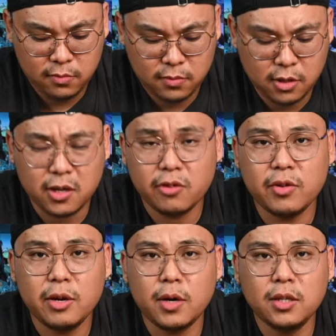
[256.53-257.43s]
Not that you
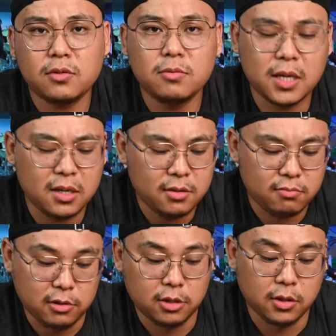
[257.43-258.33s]
really want to, but
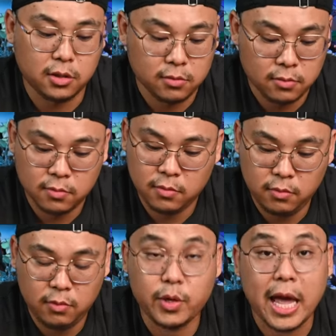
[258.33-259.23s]
shush, you